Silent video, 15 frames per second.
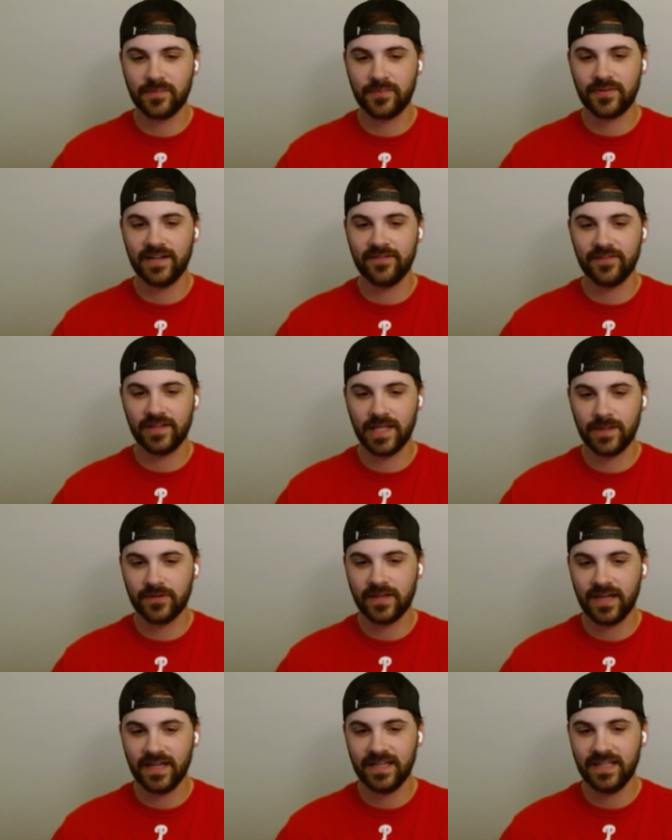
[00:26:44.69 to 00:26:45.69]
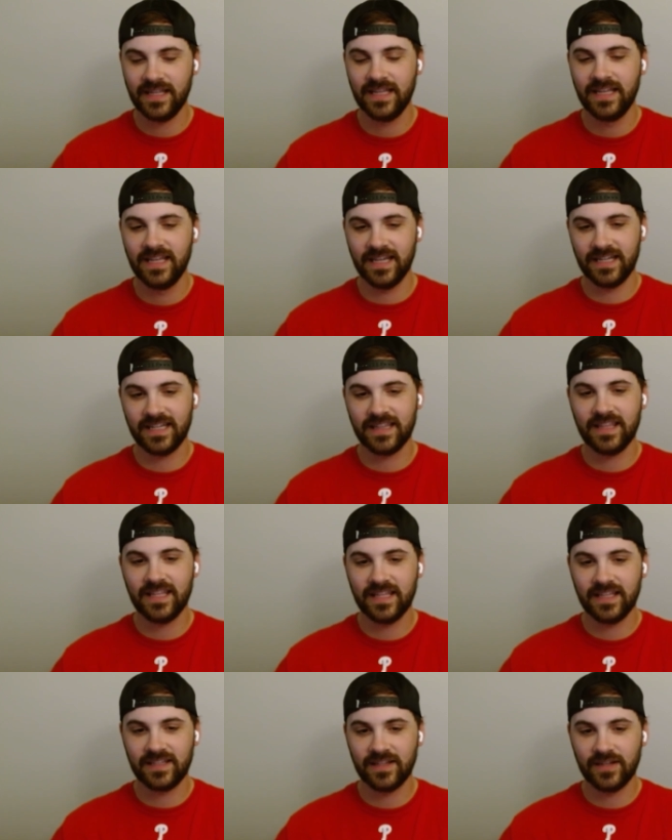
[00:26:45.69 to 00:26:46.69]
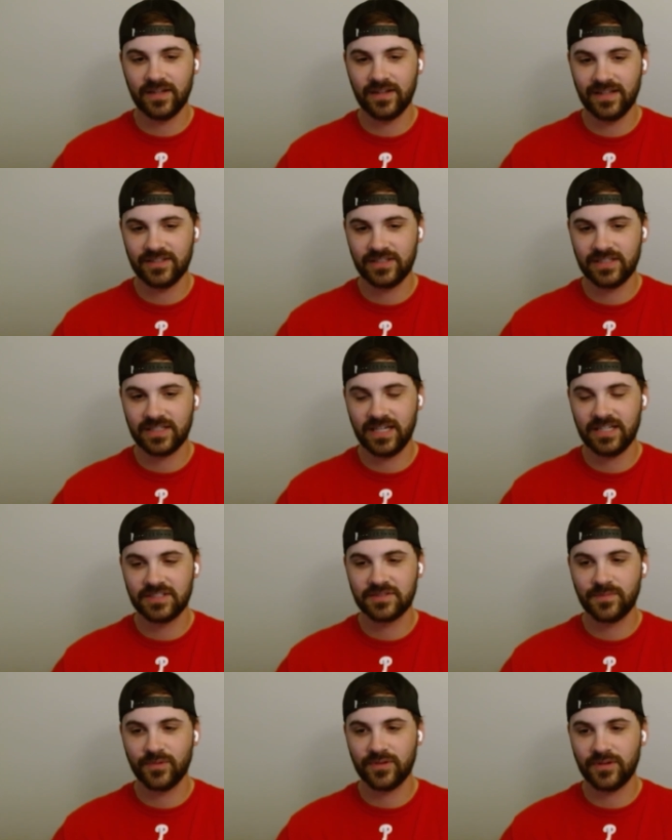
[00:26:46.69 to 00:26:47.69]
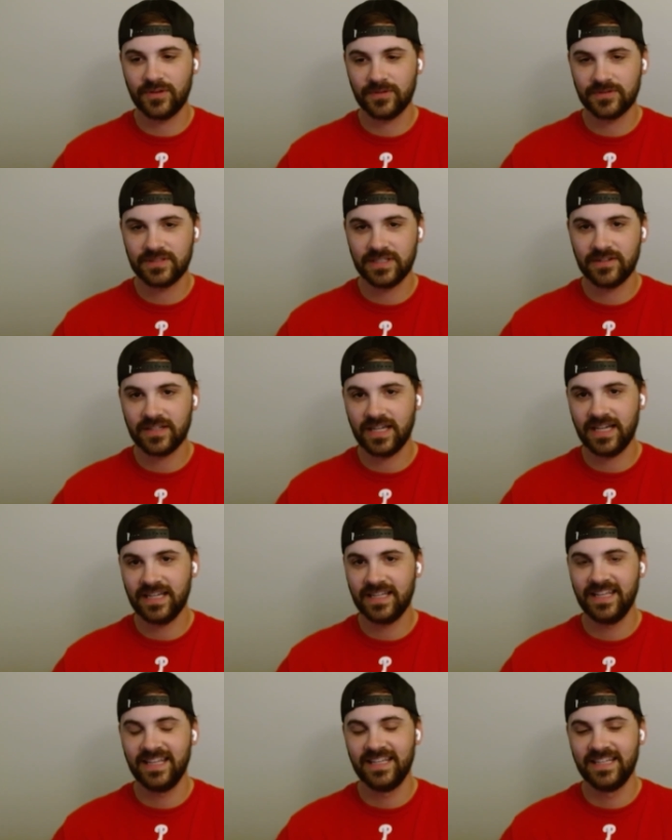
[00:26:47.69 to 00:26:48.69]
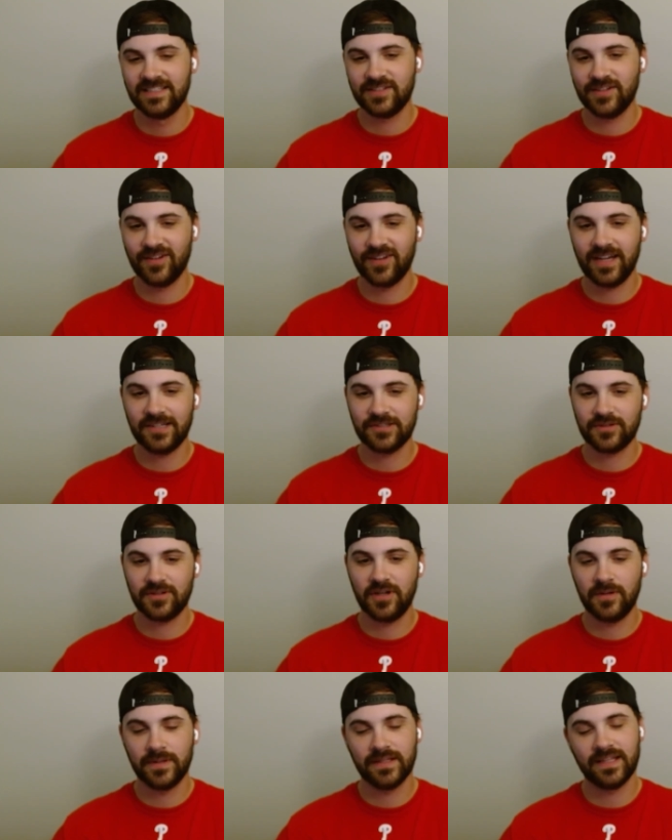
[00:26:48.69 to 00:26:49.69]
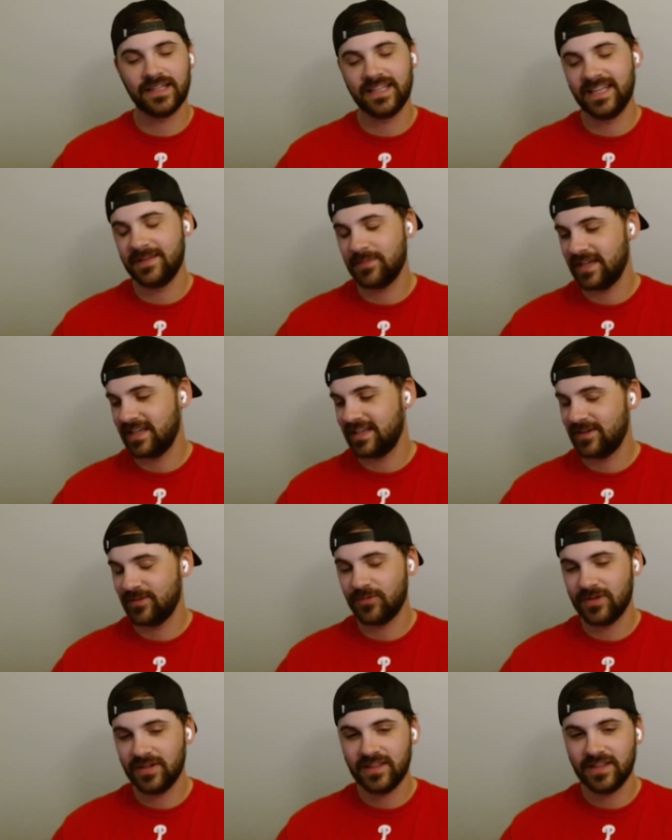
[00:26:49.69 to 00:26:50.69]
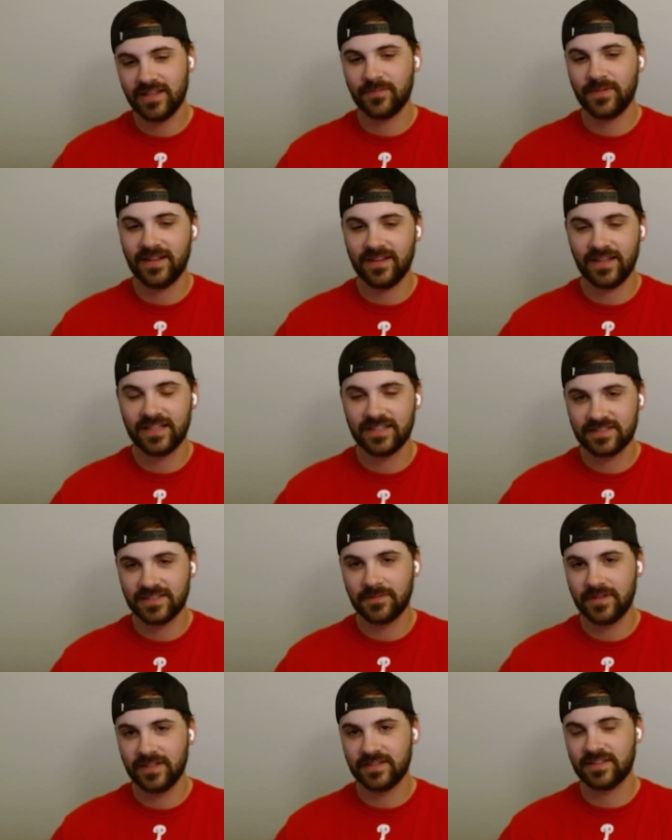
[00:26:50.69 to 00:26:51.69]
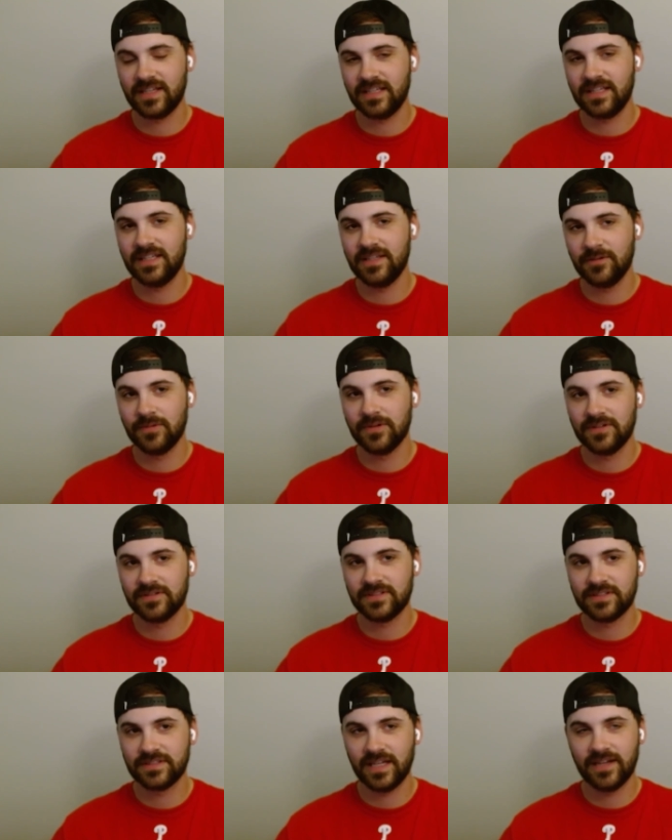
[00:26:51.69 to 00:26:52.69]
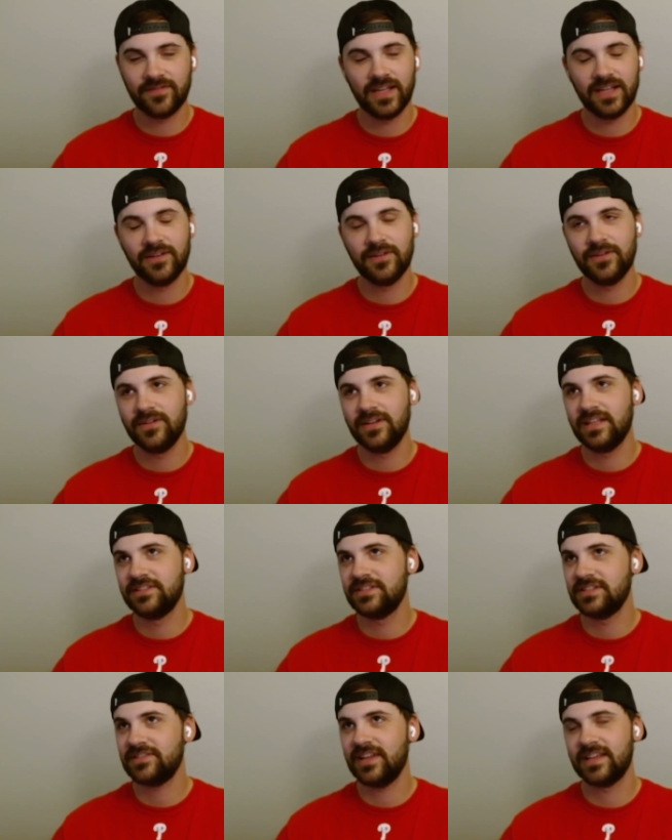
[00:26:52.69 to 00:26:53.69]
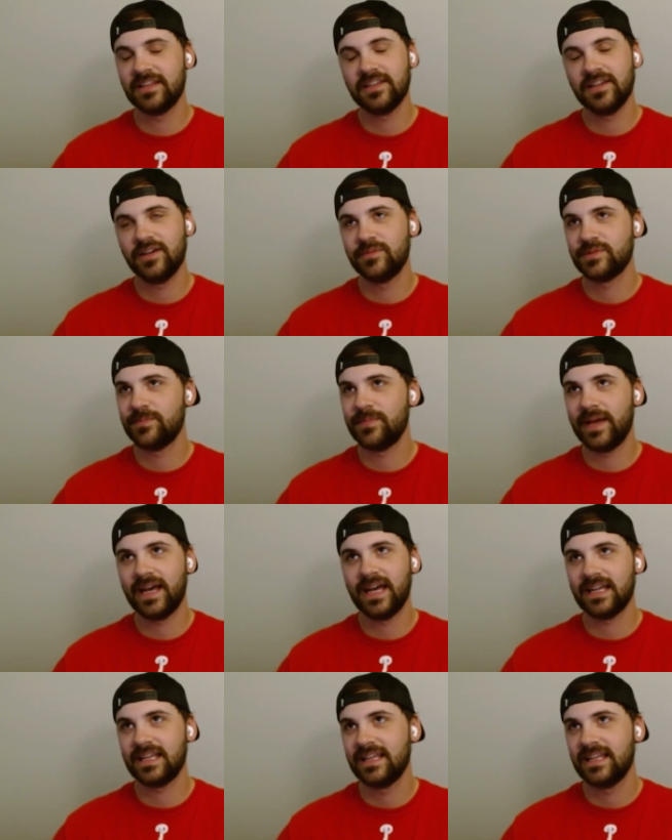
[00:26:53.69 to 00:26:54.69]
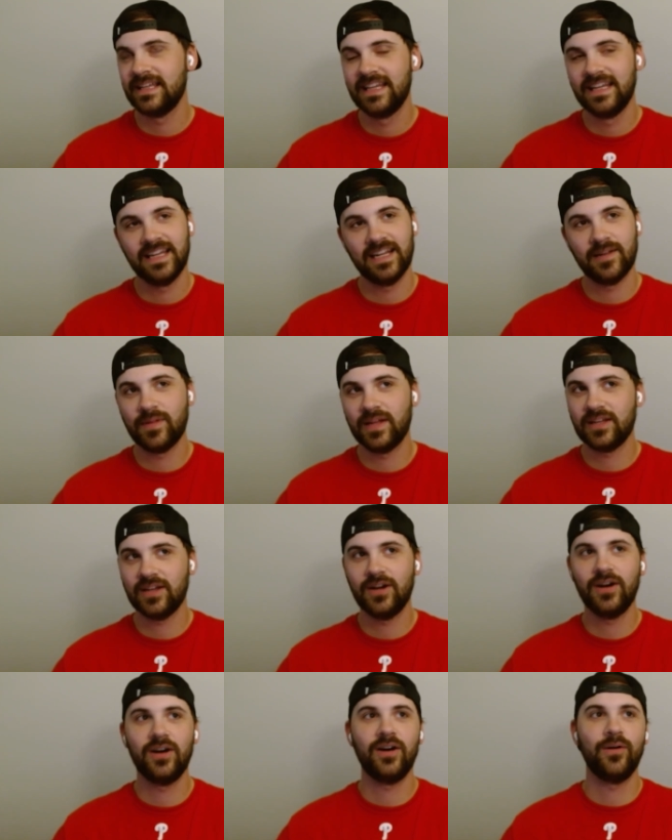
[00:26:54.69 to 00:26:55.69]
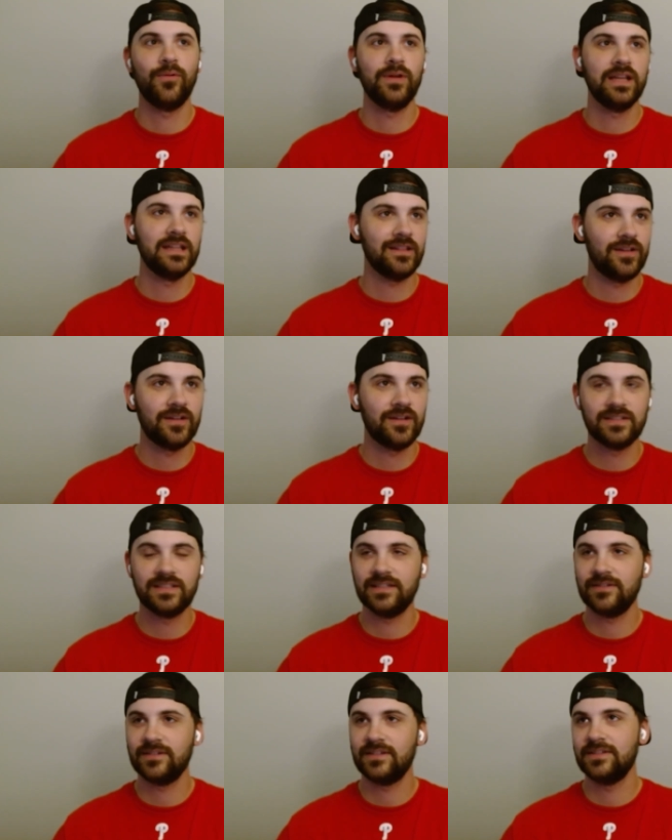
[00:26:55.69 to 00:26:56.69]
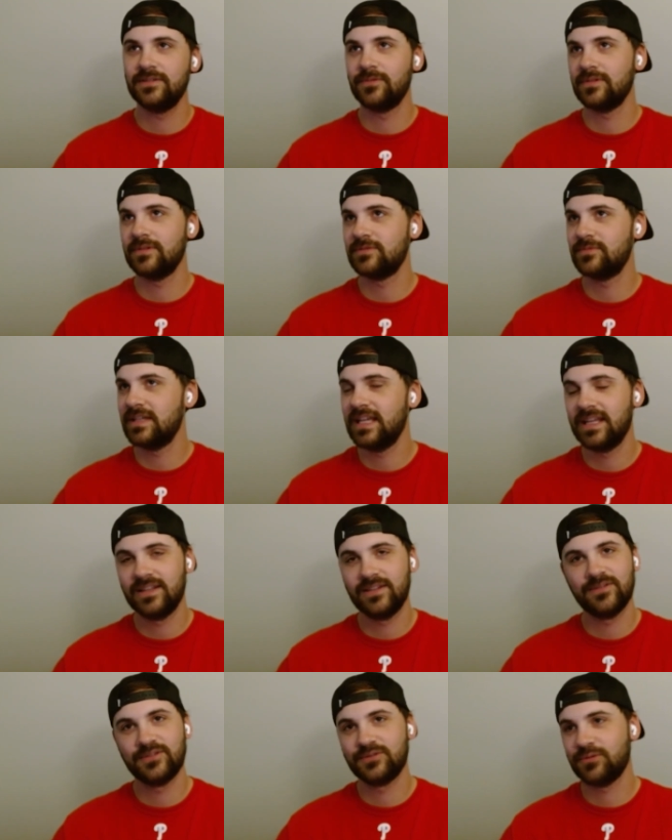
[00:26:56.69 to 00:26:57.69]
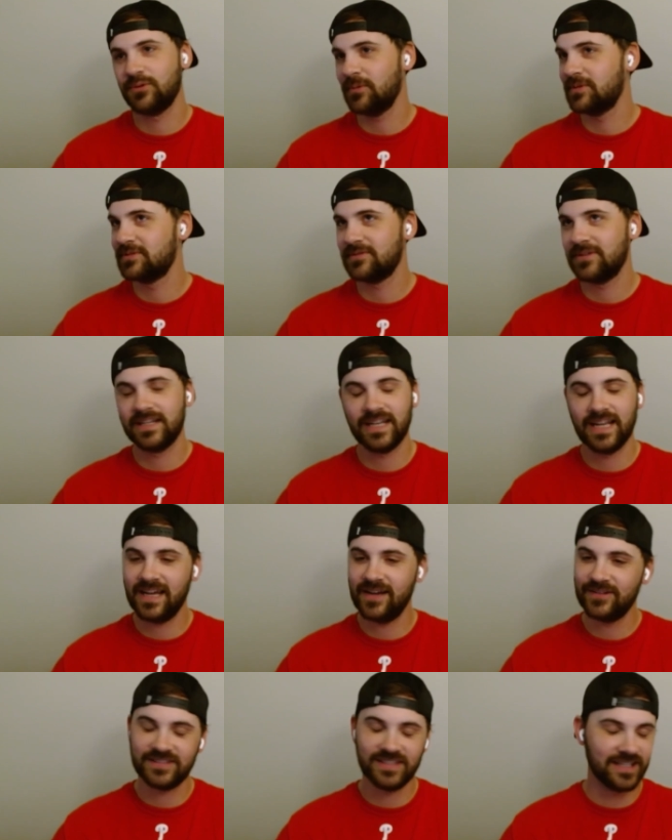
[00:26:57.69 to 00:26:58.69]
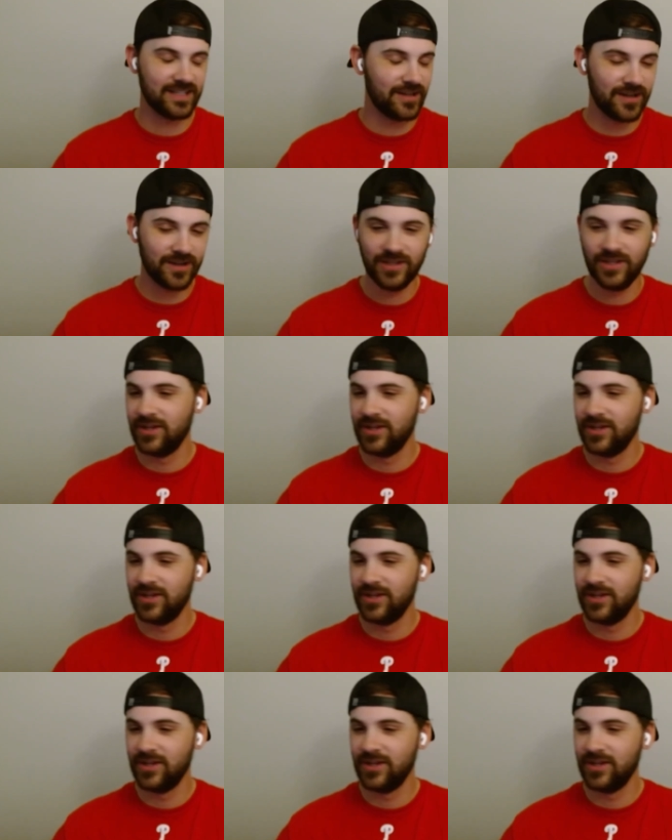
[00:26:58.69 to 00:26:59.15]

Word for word: the private label guy, and I think Kaj is more the wholesale guy. So Kaj will call me like, "Hey man, what do you think about like some of these like keywords and stuff?" And dude, it just like comes back, and I'm like, "Oh, we need long tail keywords. We can't do short ones right now." It's like, "Oh,